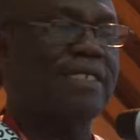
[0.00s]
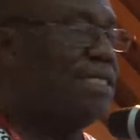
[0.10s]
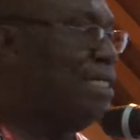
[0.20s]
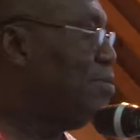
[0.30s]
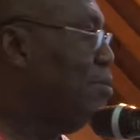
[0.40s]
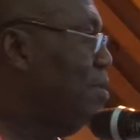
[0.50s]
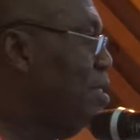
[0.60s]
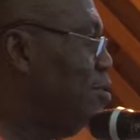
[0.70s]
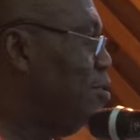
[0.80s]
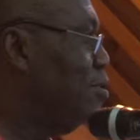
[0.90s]
created some
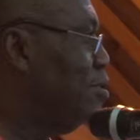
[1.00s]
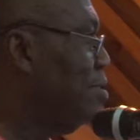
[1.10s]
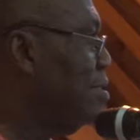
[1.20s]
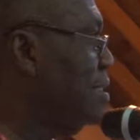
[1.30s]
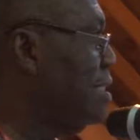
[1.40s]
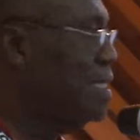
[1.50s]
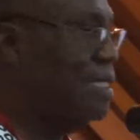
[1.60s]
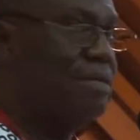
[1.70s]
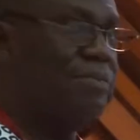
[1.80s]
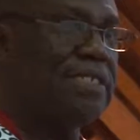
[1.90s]
issues
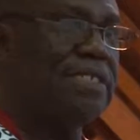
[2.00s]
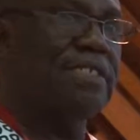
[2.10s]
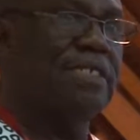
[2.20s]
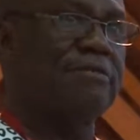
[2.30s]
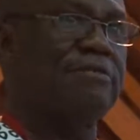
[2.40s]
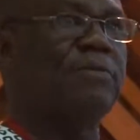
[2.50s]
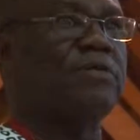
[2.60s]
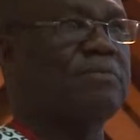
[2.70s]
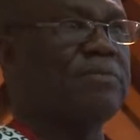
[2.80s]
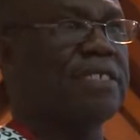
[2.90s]
limiting the
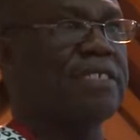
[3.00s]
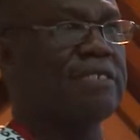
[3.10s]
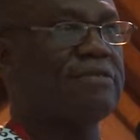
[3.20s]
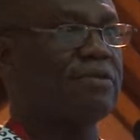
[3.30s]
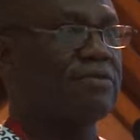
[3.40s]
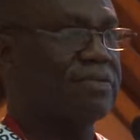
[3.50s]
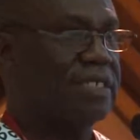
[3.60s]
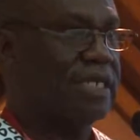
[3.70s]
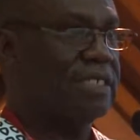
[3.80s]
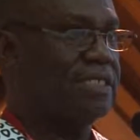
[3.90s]
responsibilities of
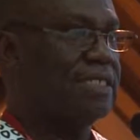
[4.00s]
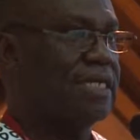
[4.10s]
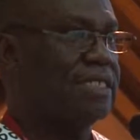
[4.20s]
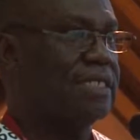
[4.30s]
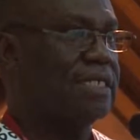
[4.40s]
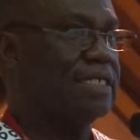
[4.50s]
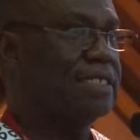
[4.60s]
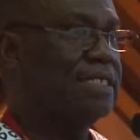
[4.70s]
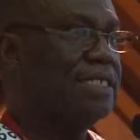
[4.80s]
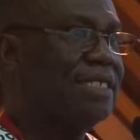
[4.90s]
the traditional leaders